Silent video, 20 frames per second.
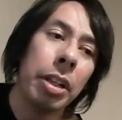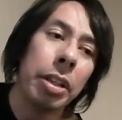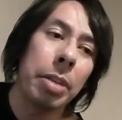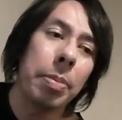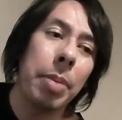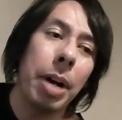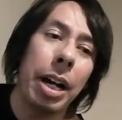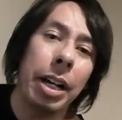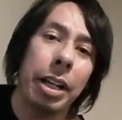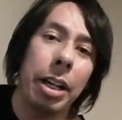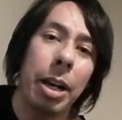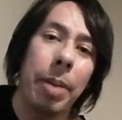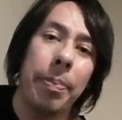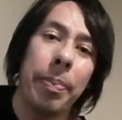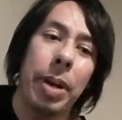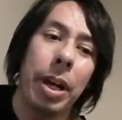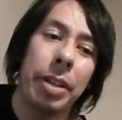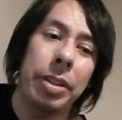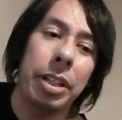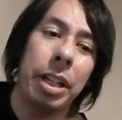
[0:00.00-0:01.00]
the
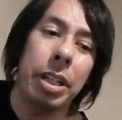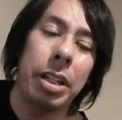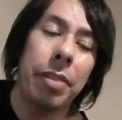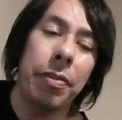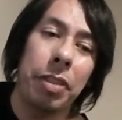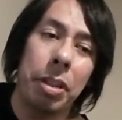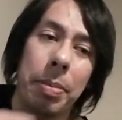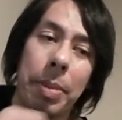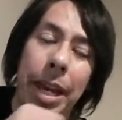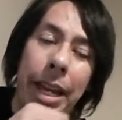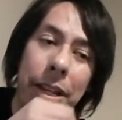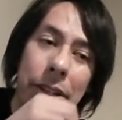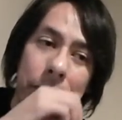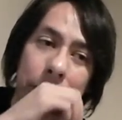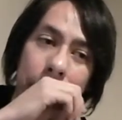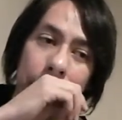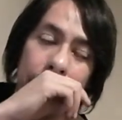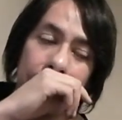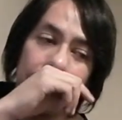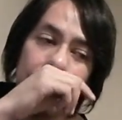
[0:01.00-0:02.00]
mock-up that he did for the
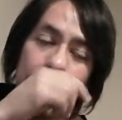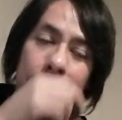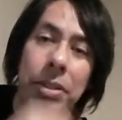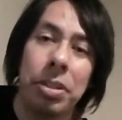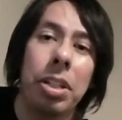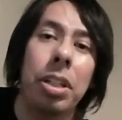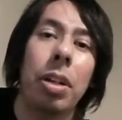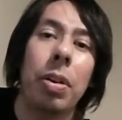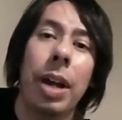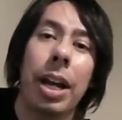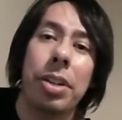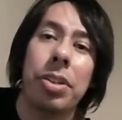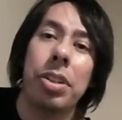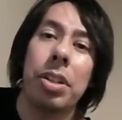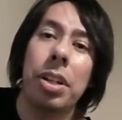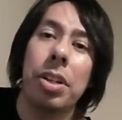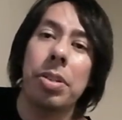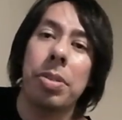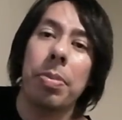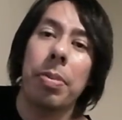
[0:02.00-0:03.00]
magazine that Tarantino
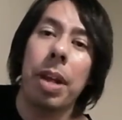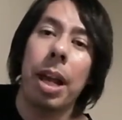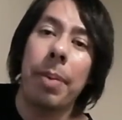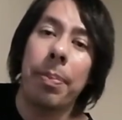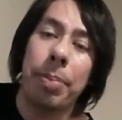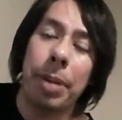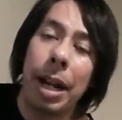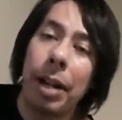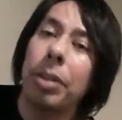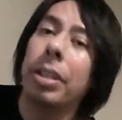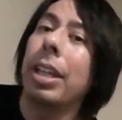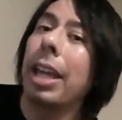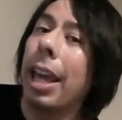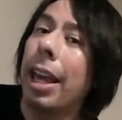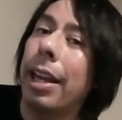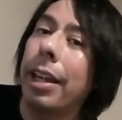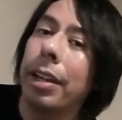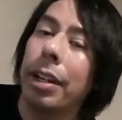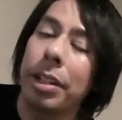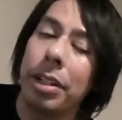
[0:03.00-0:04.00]
actually does proudly
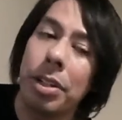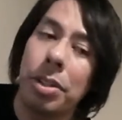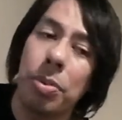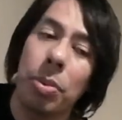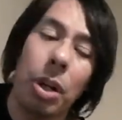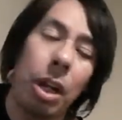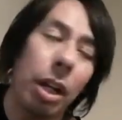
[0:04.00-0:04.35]
hang on his